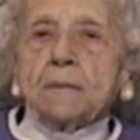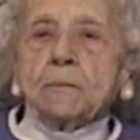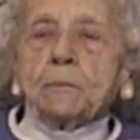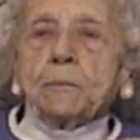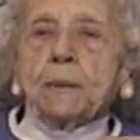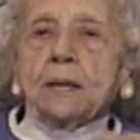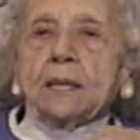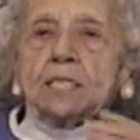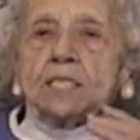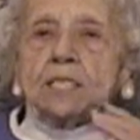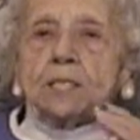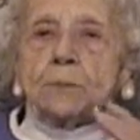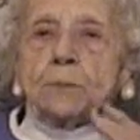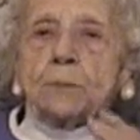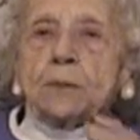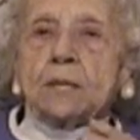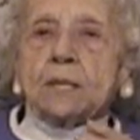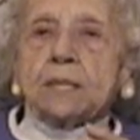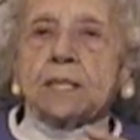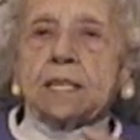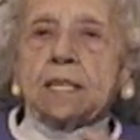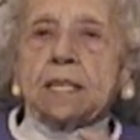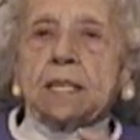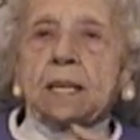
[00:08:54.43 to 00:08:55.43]
Bud's
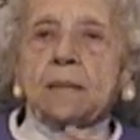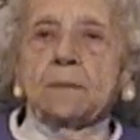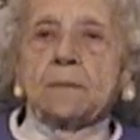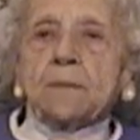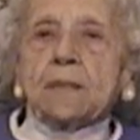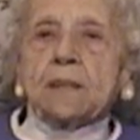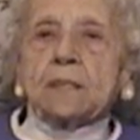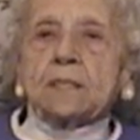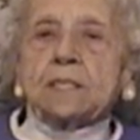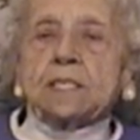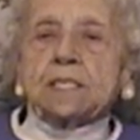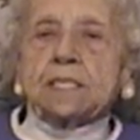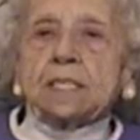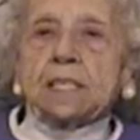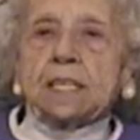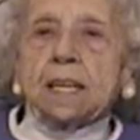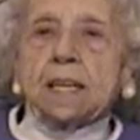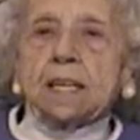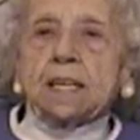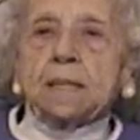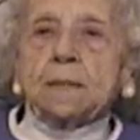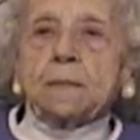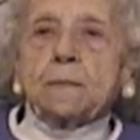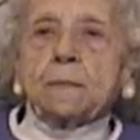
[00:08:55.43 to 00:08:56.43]
working up there at the
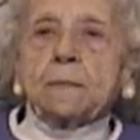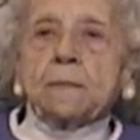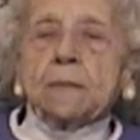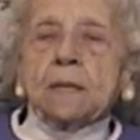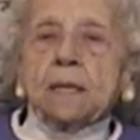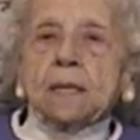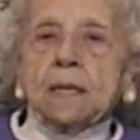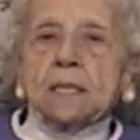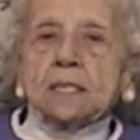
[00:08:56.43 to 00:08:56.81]
dam.